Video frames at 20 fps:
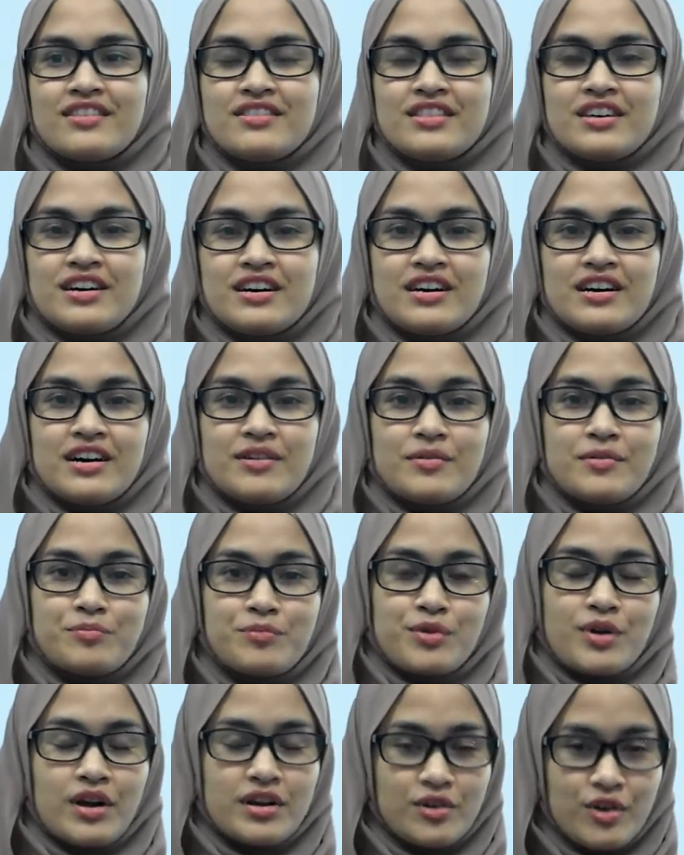the
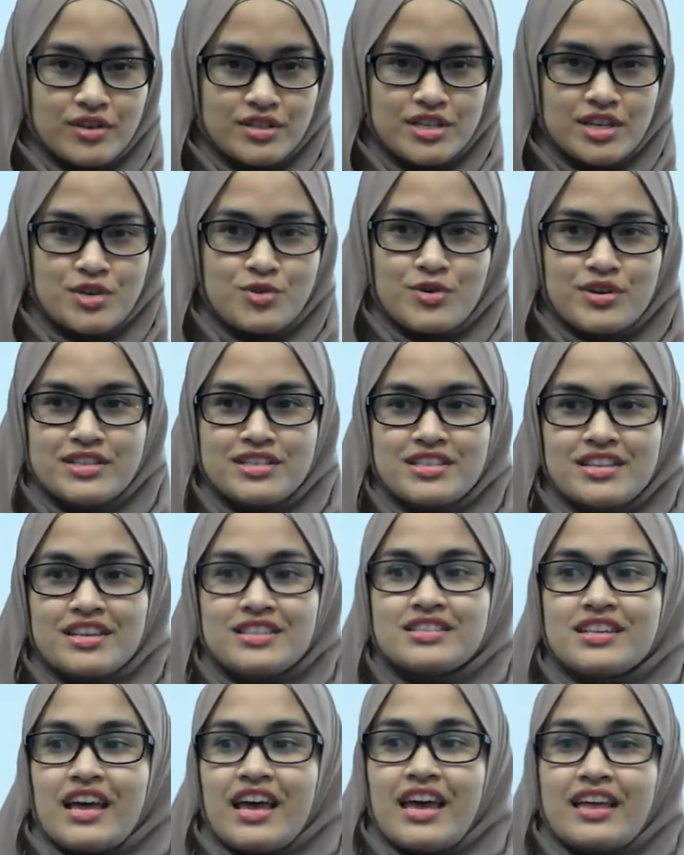consequences,